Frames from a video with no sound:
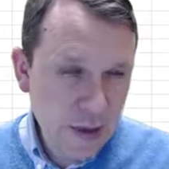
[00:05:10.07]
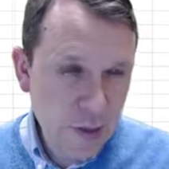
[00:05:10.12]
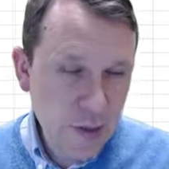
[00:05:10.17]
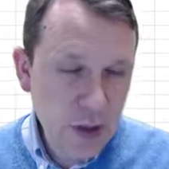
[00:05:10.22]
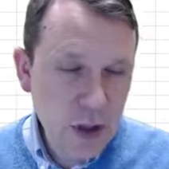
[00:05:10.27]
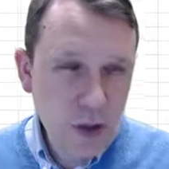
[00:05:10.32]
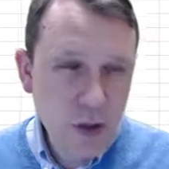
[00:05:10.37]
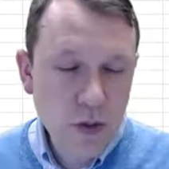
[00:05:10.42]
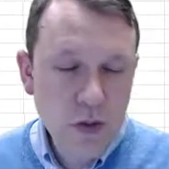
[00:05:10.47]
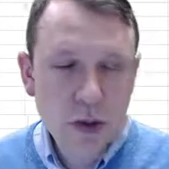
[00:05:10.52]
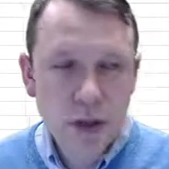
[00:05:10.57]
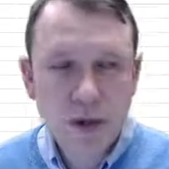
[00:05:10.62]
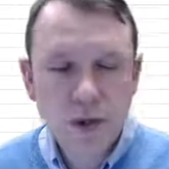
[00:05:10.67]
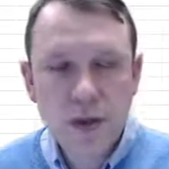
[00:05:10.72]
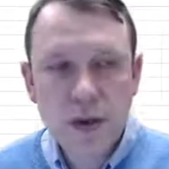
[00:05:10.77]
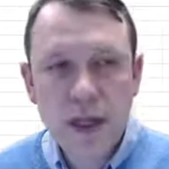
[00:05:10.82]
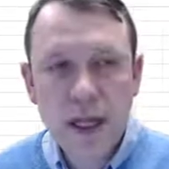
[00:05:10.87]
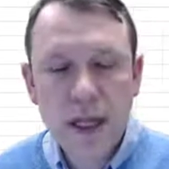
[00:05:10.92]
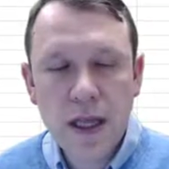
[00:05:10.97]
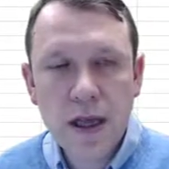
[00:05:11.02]
So I'm going to go
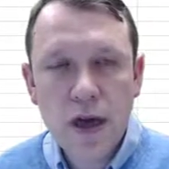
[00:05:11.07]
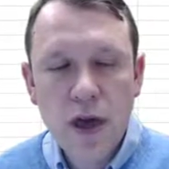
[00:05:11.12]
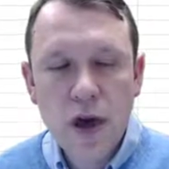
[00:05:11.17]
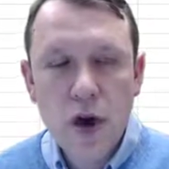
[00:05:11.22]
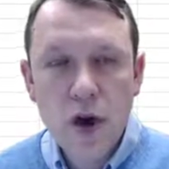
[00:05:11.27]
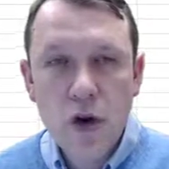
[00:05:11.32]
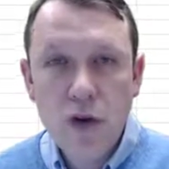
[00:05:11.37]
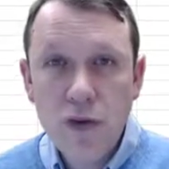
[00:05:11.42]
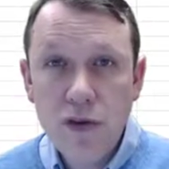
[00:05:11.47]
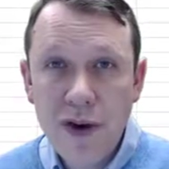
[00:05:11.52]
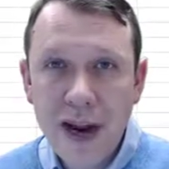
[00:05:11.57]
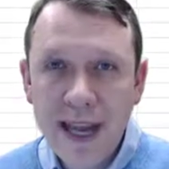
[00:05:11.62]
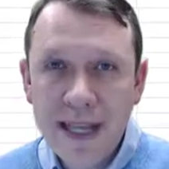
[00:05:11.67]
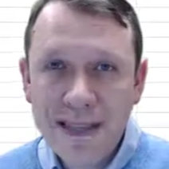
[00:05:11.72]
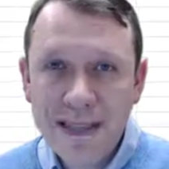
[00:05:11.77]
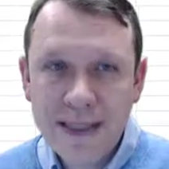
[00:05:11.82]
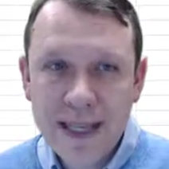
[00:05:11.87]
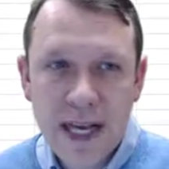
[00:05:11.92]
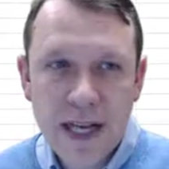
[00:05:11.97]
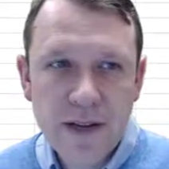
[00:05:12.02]
to the
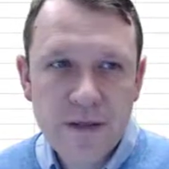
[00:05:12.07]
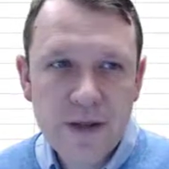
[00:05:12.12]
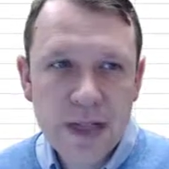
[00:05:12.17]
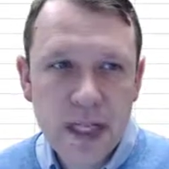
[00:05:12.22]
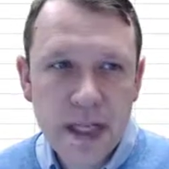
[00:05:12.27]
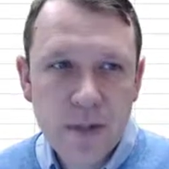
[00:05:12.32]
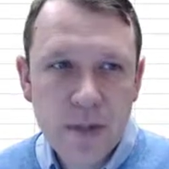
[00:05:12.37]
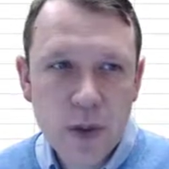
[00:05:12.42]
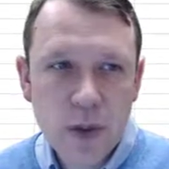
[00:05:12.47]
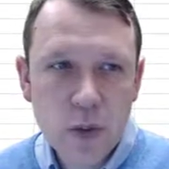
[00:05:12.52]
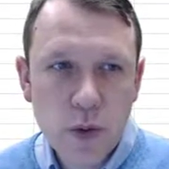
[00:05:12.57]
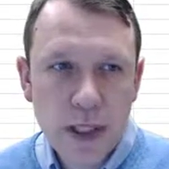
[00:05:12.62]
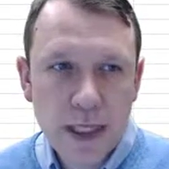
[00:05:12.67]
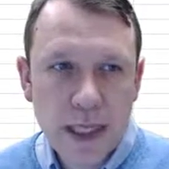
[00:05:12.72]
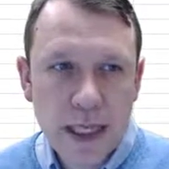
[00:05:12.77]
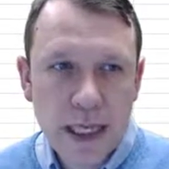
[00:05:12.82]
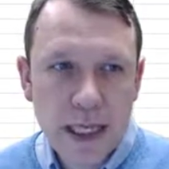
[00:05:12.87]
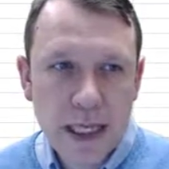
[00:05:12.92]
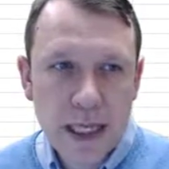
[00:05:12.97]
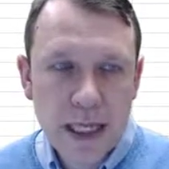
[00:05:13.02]
right side of D
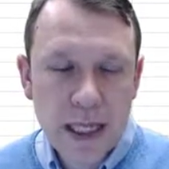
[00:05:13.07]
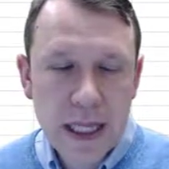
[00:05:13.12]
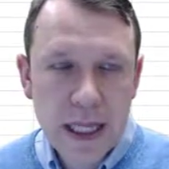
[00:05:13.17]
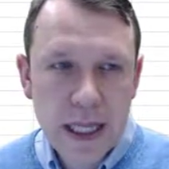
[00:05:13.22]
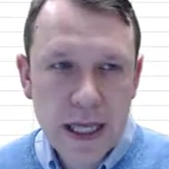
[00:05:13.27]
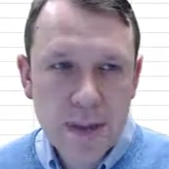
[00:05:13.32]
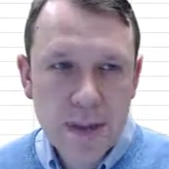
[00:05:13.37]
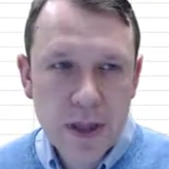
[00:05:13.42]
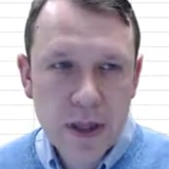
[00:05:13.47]
between D and E.